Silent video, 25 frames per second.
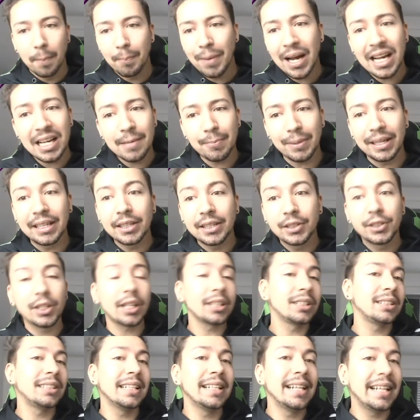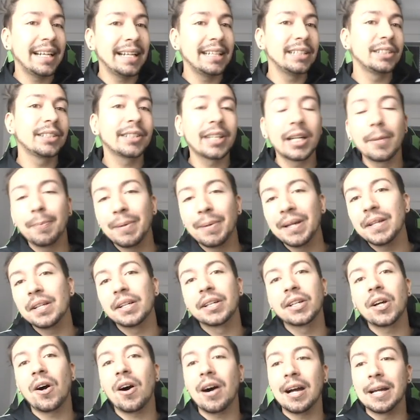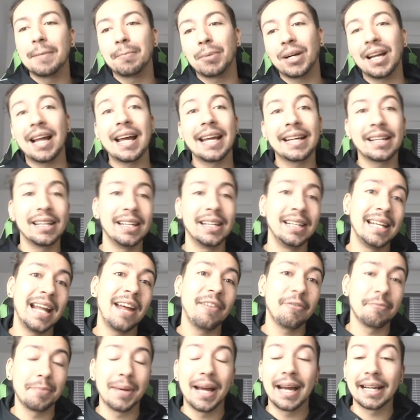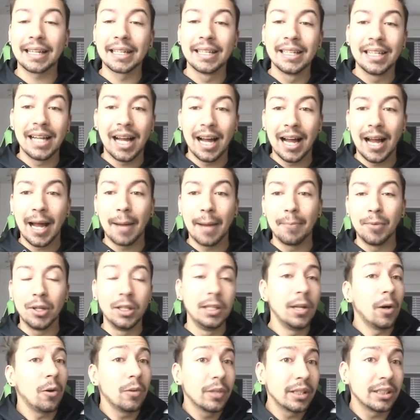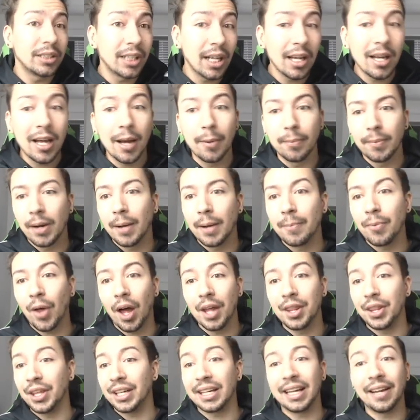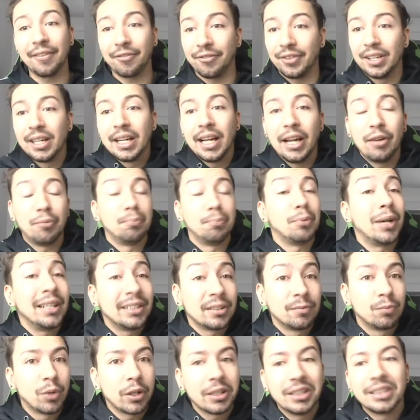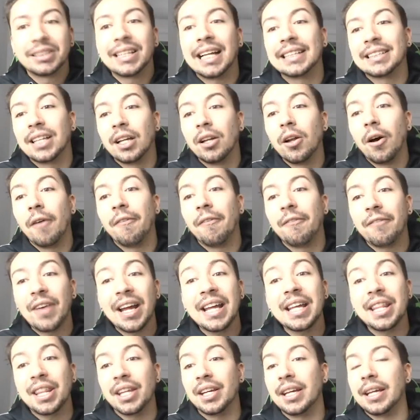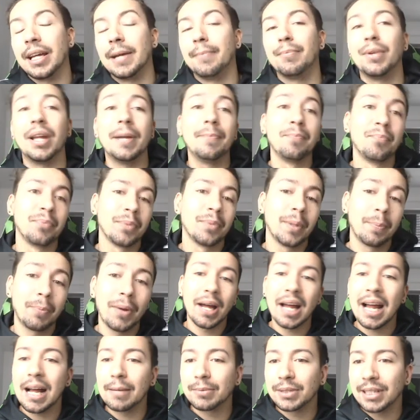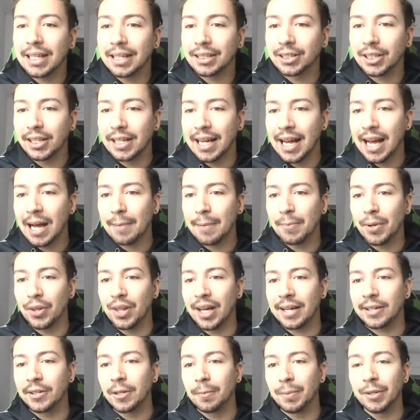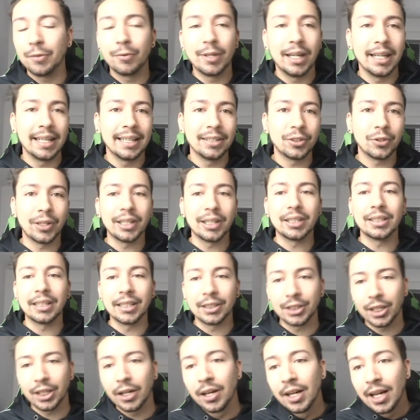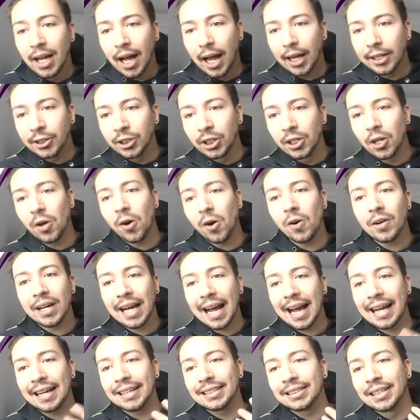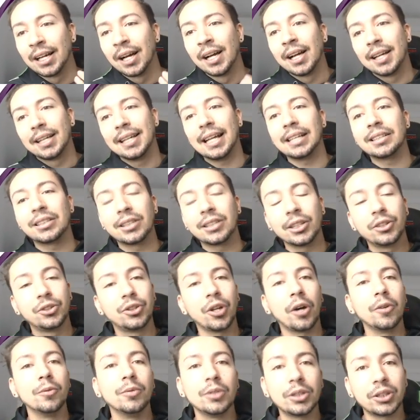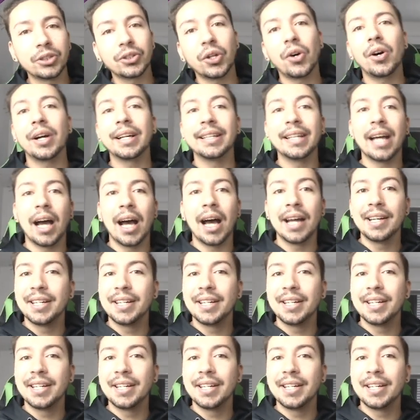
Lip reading: maybe Justin is going to be the guy playing at left back longer term. I think if Brendan Rodgers has a lot of faith in him, then perhaps that's going to happen. That could be really interesting. So as long as Leicester don't sign